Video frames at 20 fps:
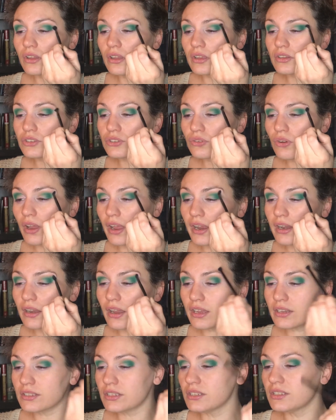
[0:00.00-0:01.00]
and trying
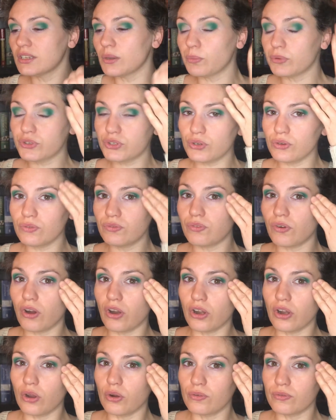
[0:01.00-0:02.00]
not to dip too
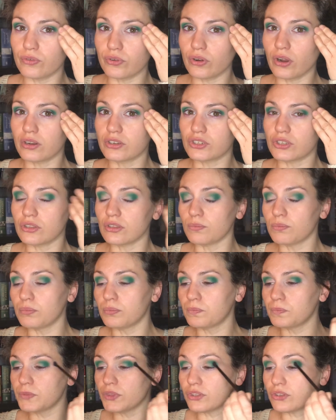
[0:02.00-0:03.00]
far over onto
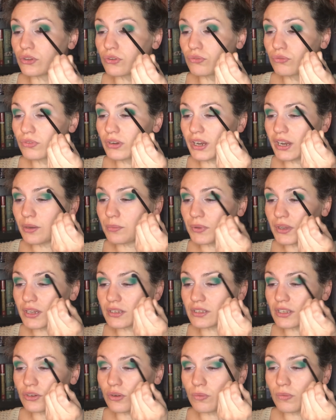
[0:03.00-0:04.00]
the green
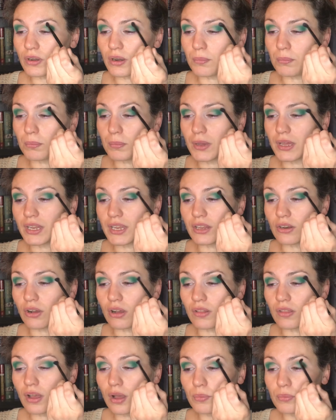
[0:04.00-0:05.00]
because I don't want to muddy it
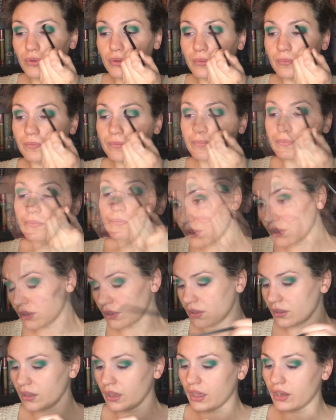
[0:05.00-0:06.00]
all up.
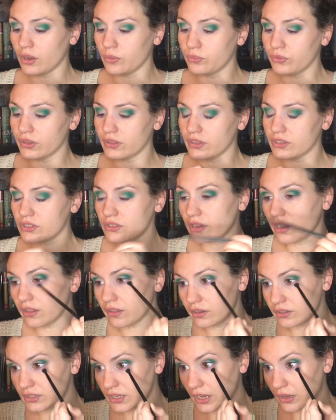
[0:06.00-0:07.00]
And I'll bring this
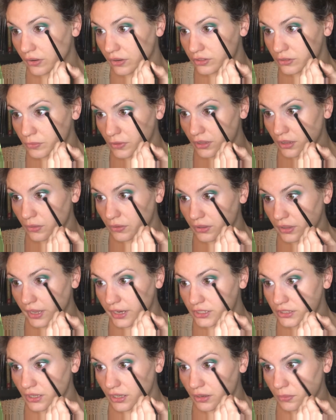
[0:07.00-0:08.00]
color down onto my lower
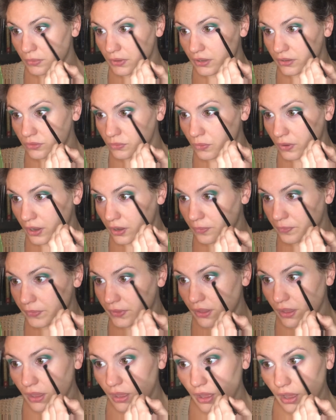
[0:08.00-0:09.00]
lash line a bit as well.
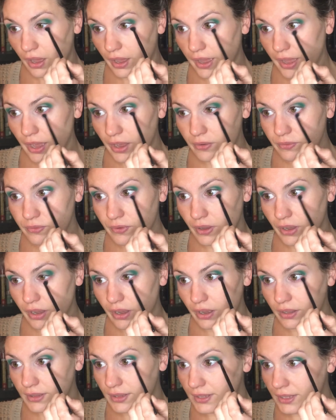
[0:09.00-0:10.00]
I have
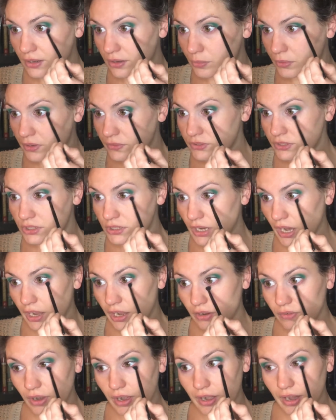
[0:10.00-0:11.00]
a little bit of
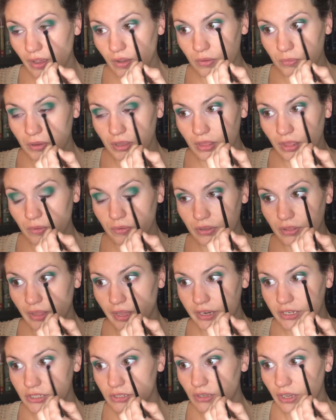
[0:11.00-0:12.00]
staining right now on my lower
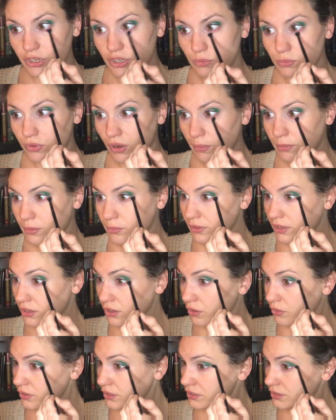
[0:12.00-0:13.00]
lash line, you probably
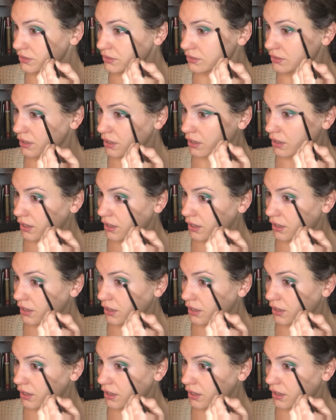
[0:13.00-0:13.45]
notice.